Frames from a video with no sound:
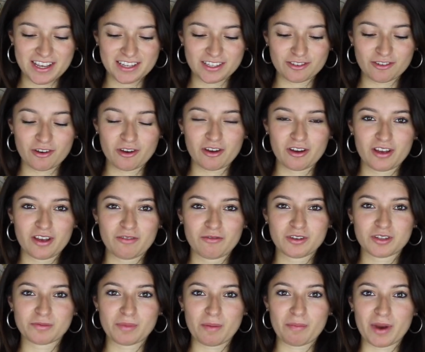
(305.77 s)
So it
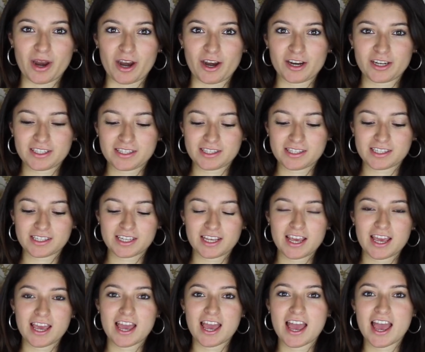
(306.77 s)
was my parents,
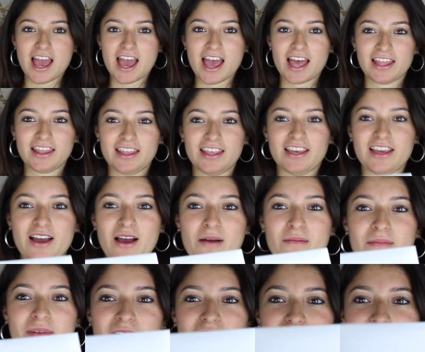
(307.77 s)
and they got me